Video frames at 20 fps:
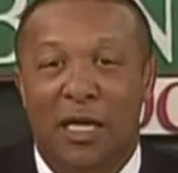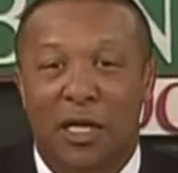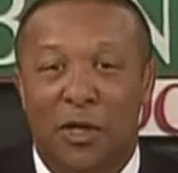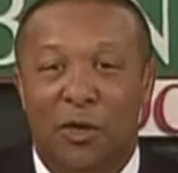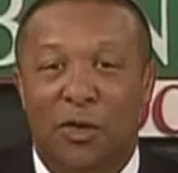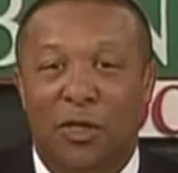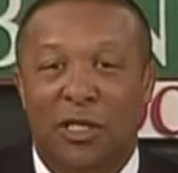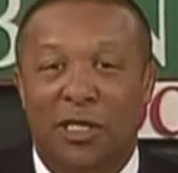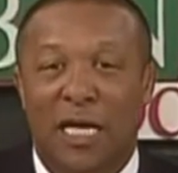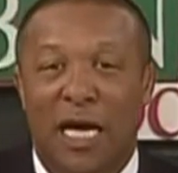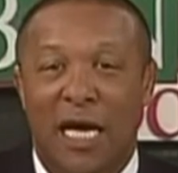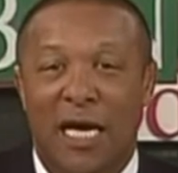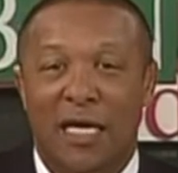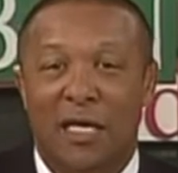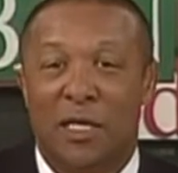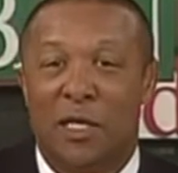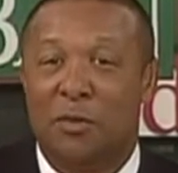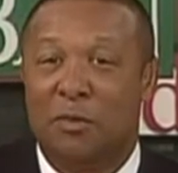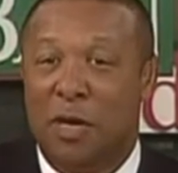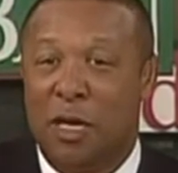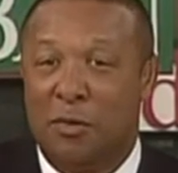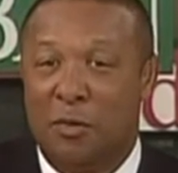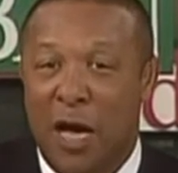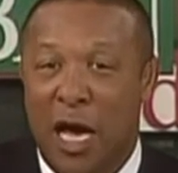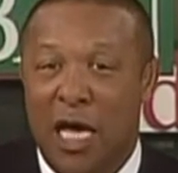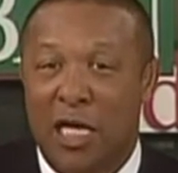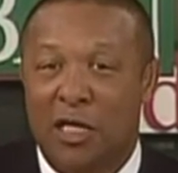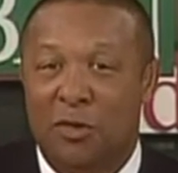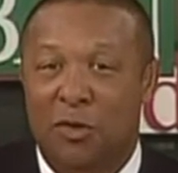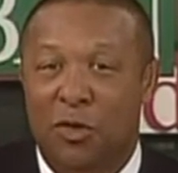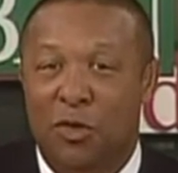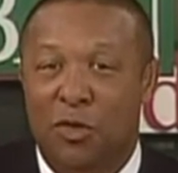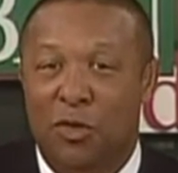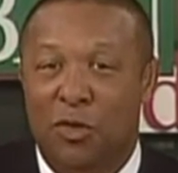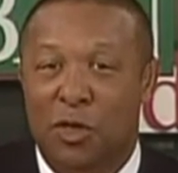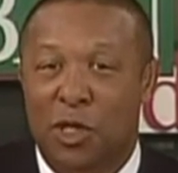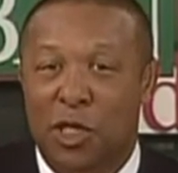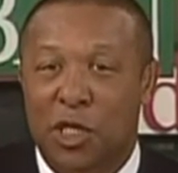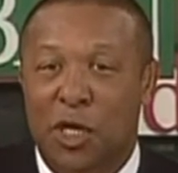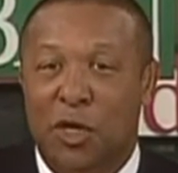Literacize is made possible
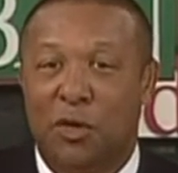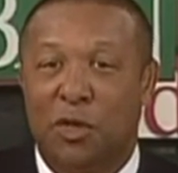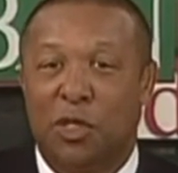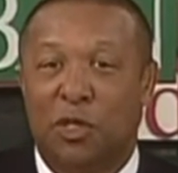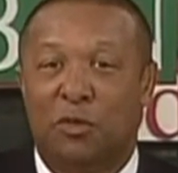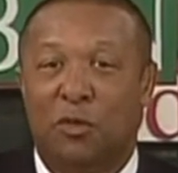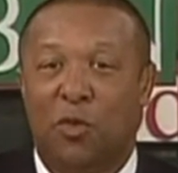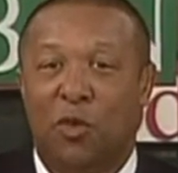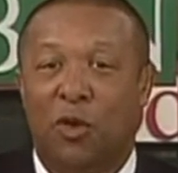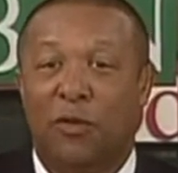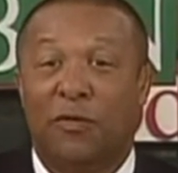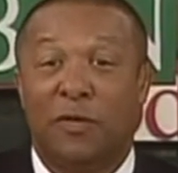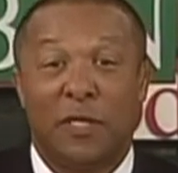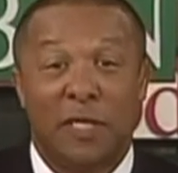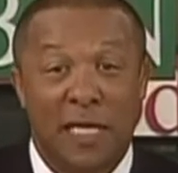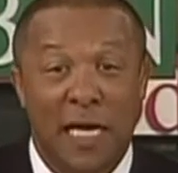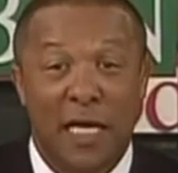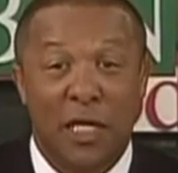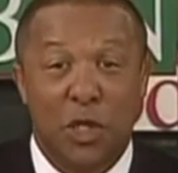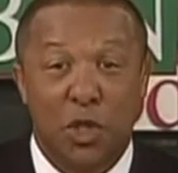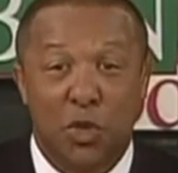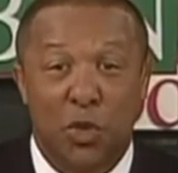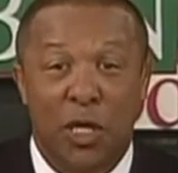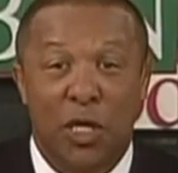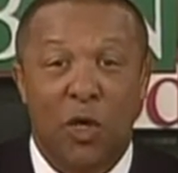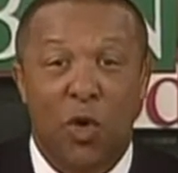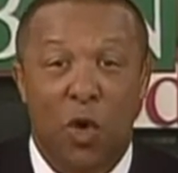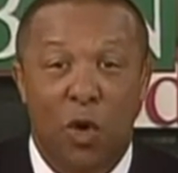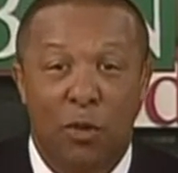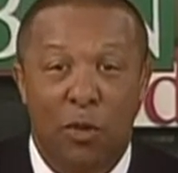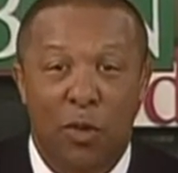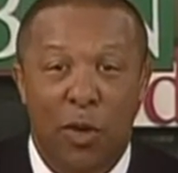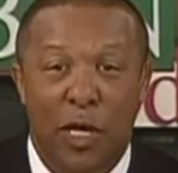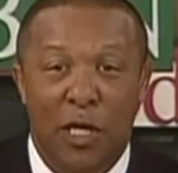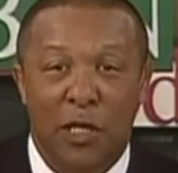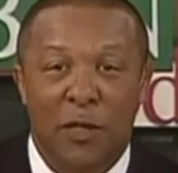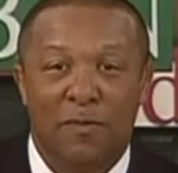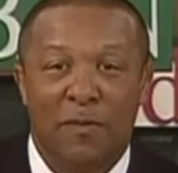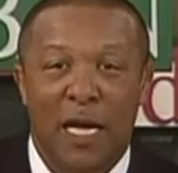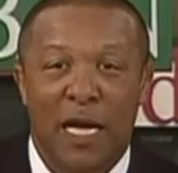through the generous support of the State Street
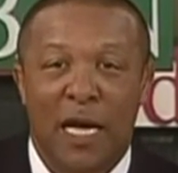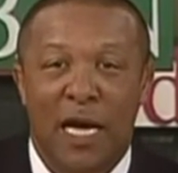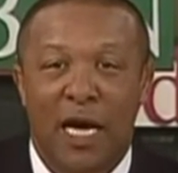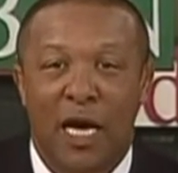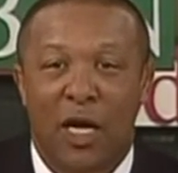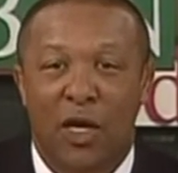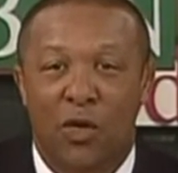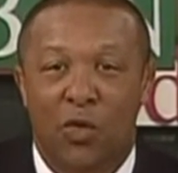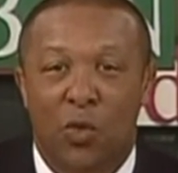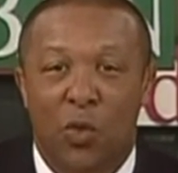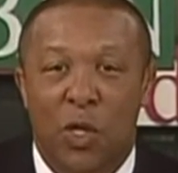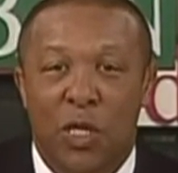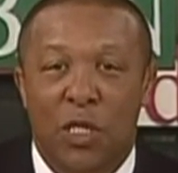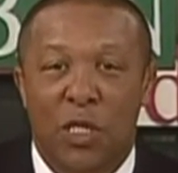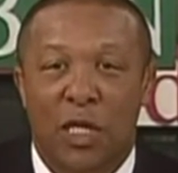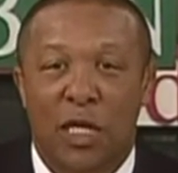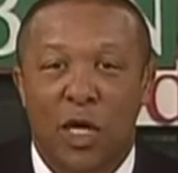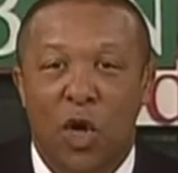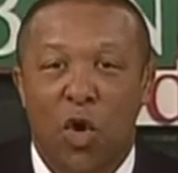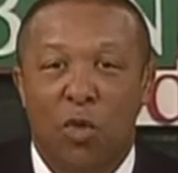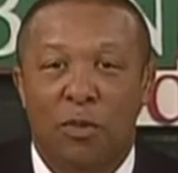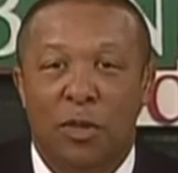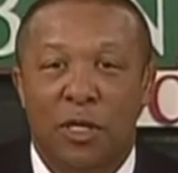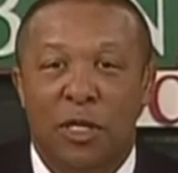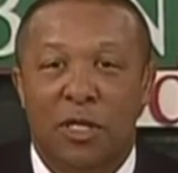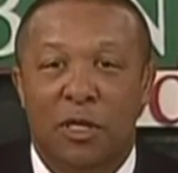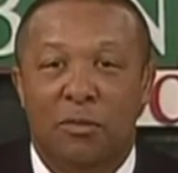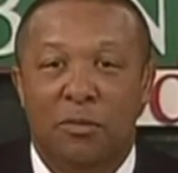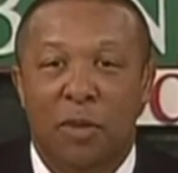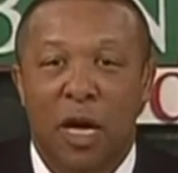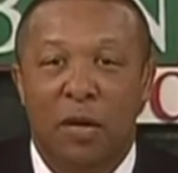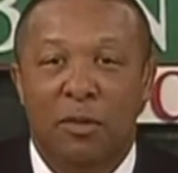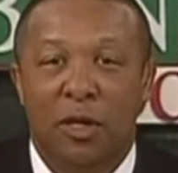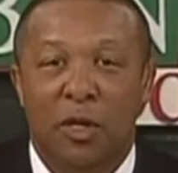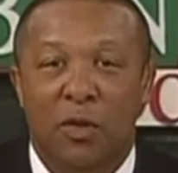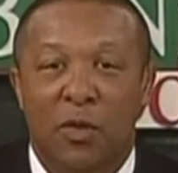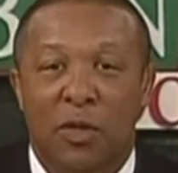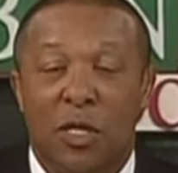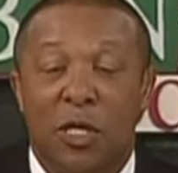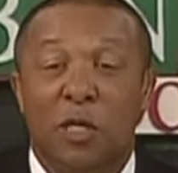Corporation and recently opened to the
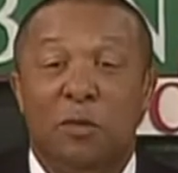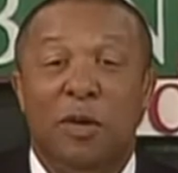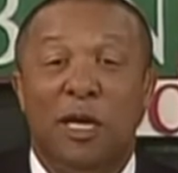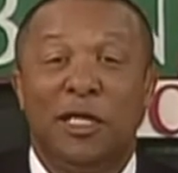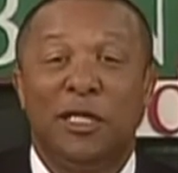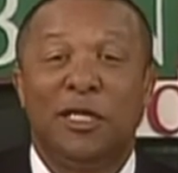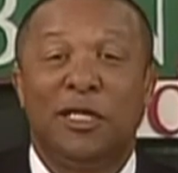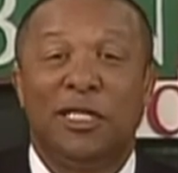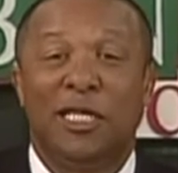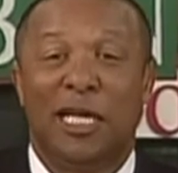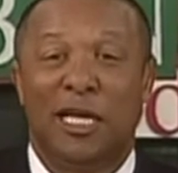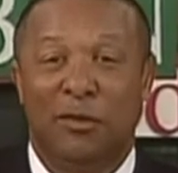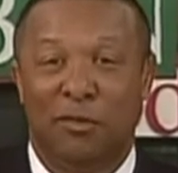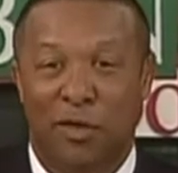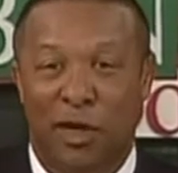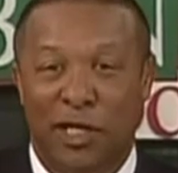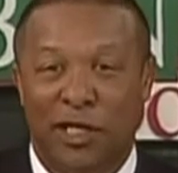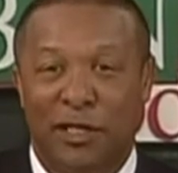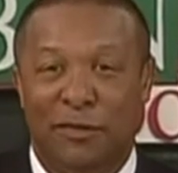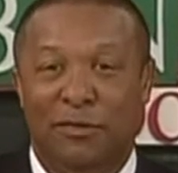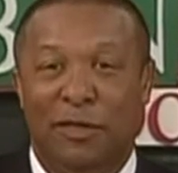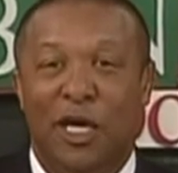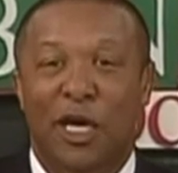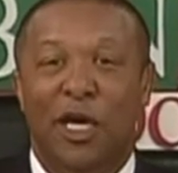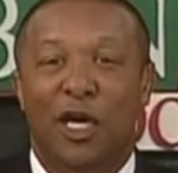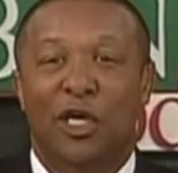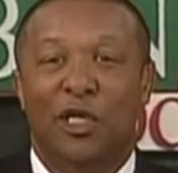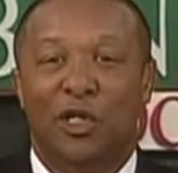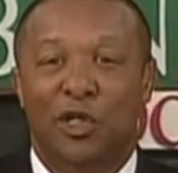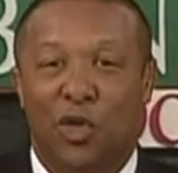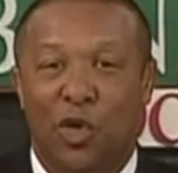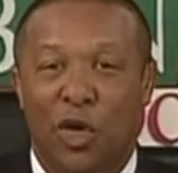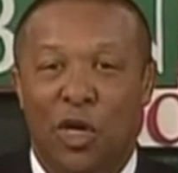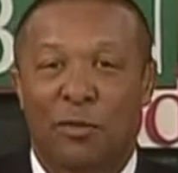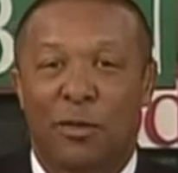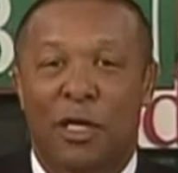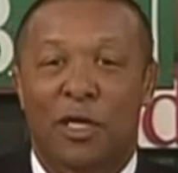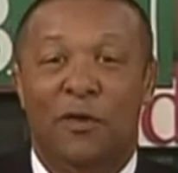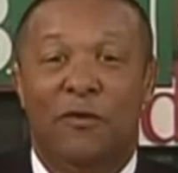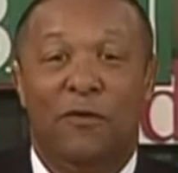public with a special celebration.
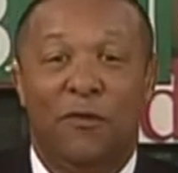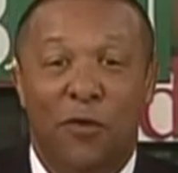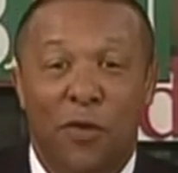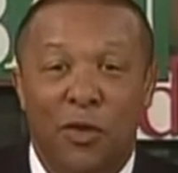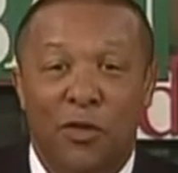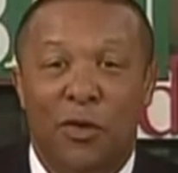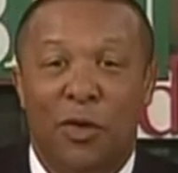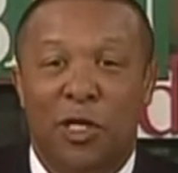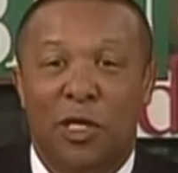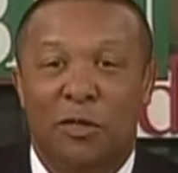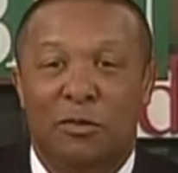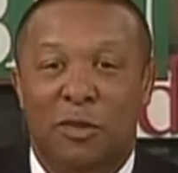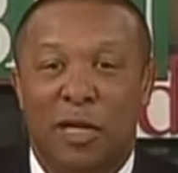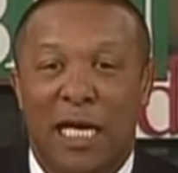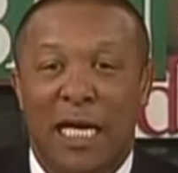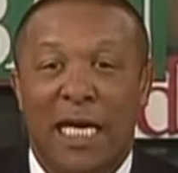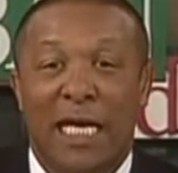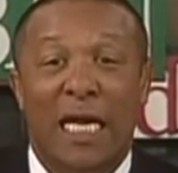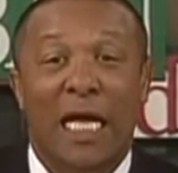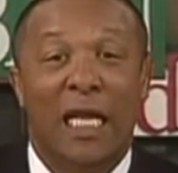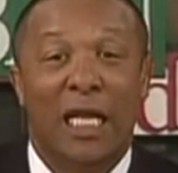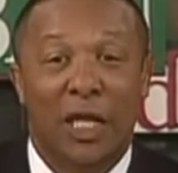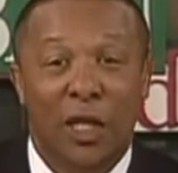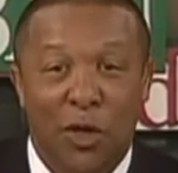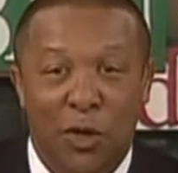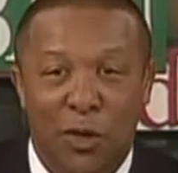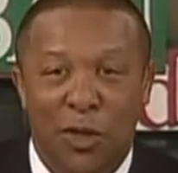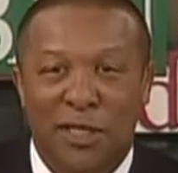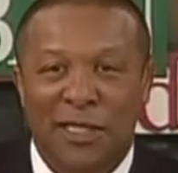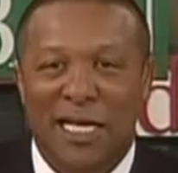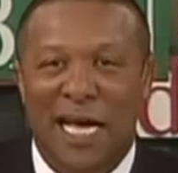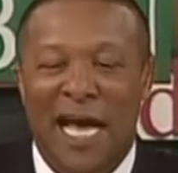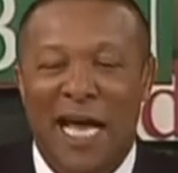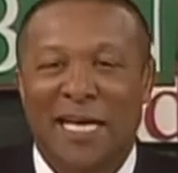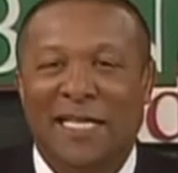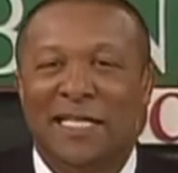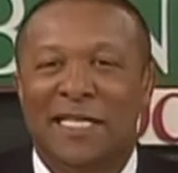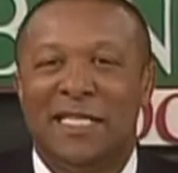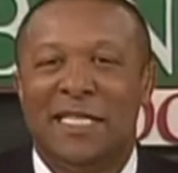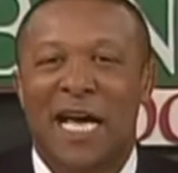Joining me to further explain
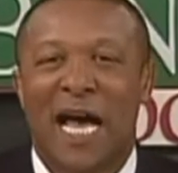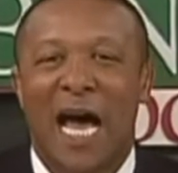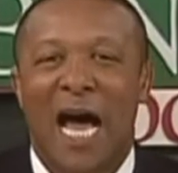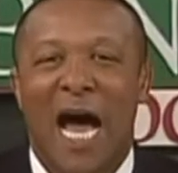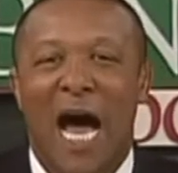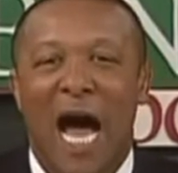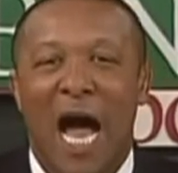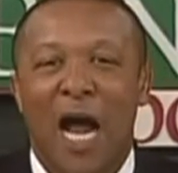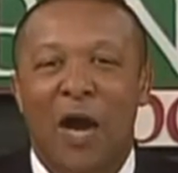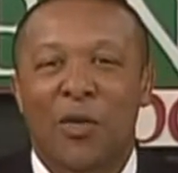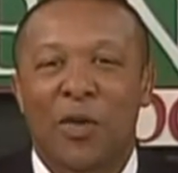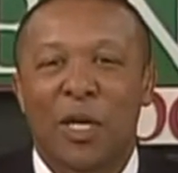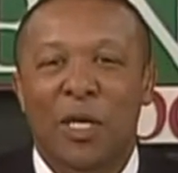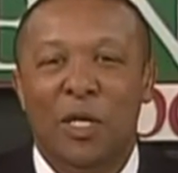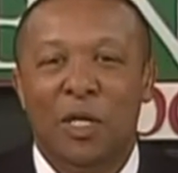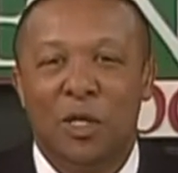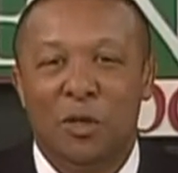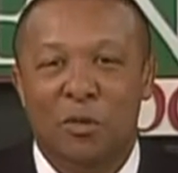Literacize is Irene